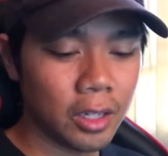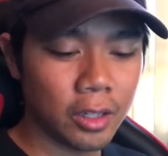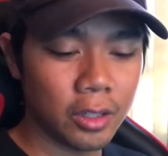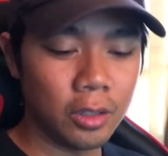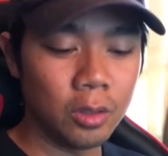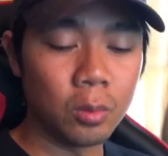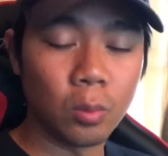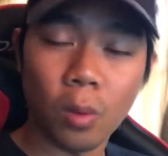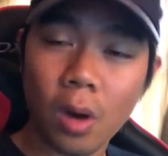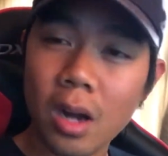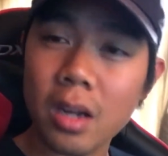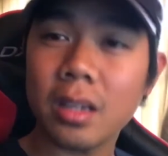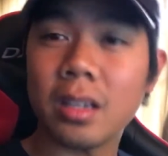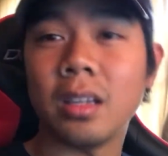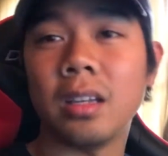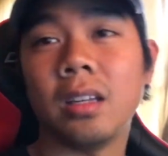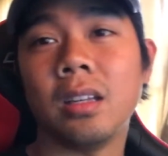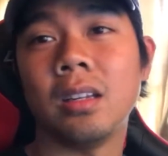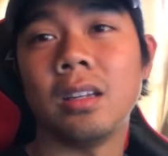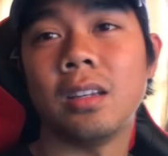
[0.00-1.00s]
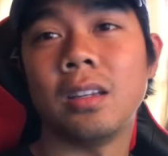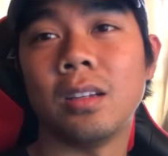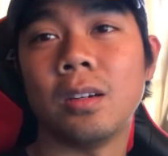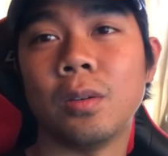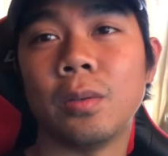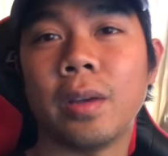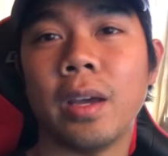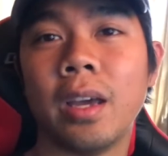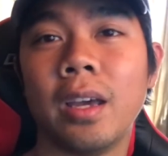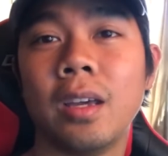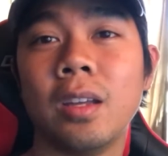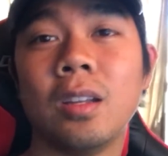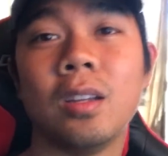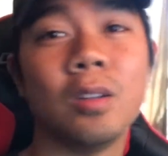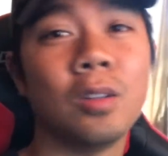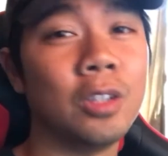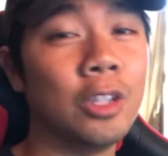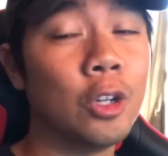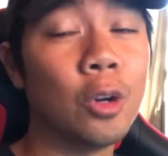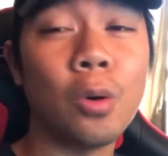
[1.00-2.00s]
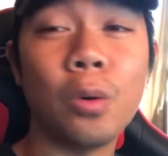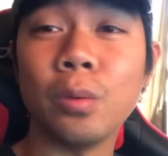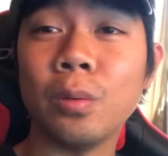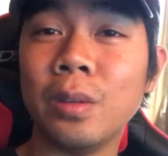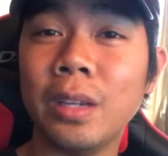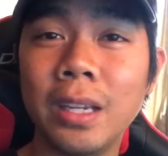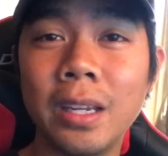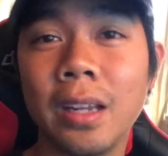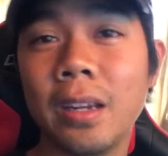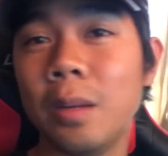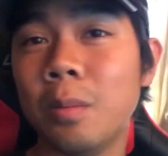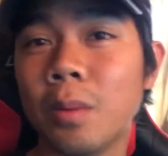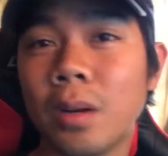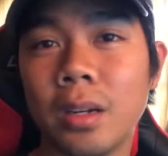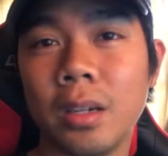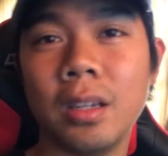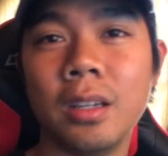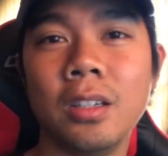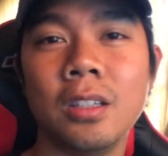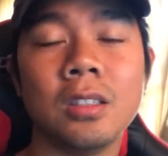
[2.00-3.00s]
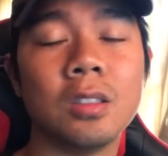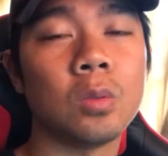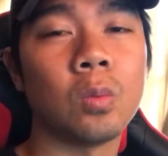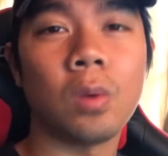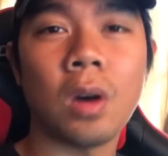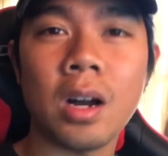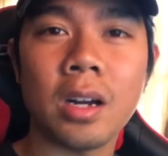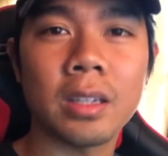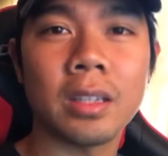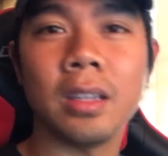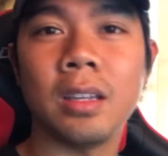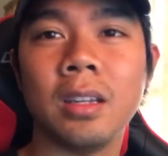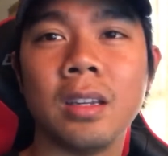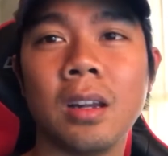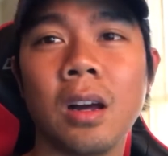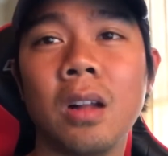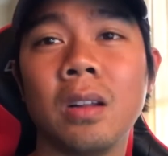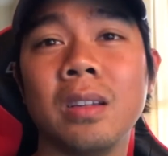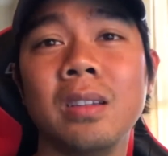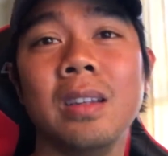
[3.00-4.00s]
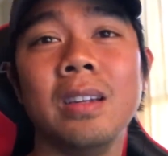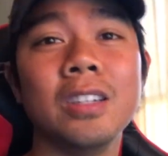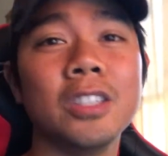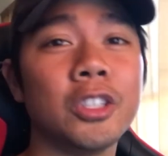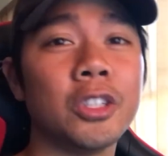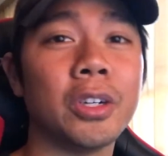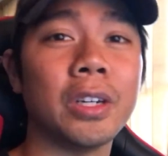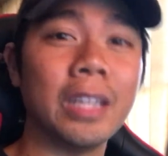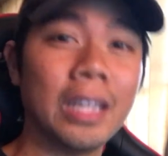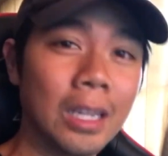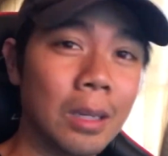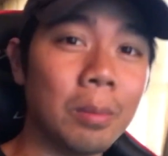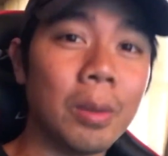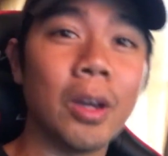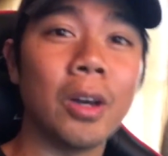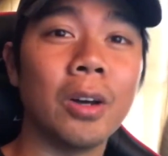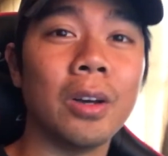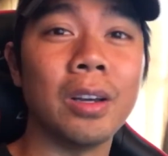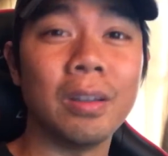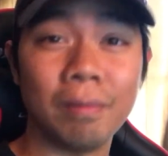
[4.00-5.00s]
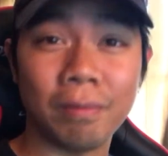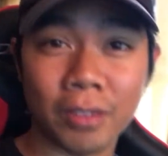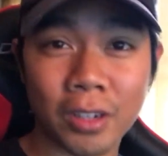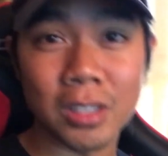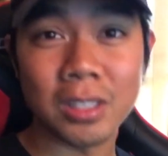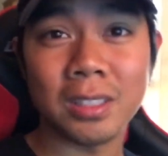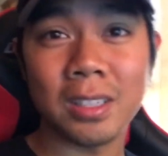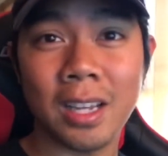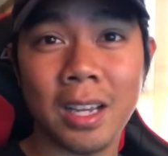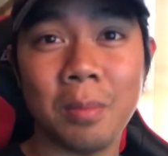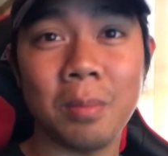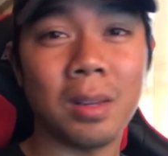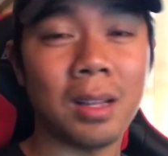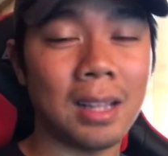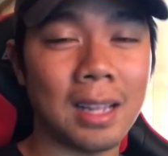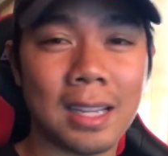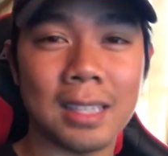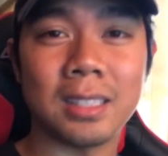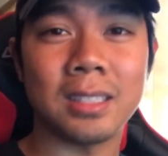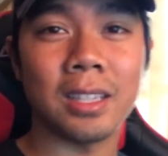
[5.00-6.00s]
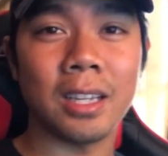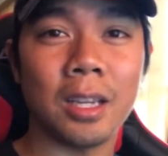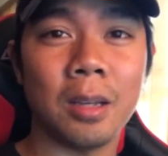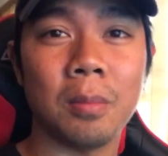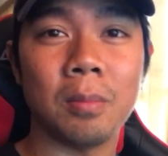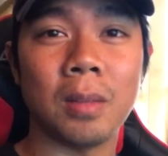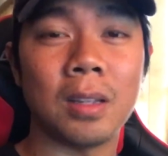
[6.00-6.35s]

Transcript: you walk in, okay? You don't need any money, you just walk in. All they need is your email, first name, last name.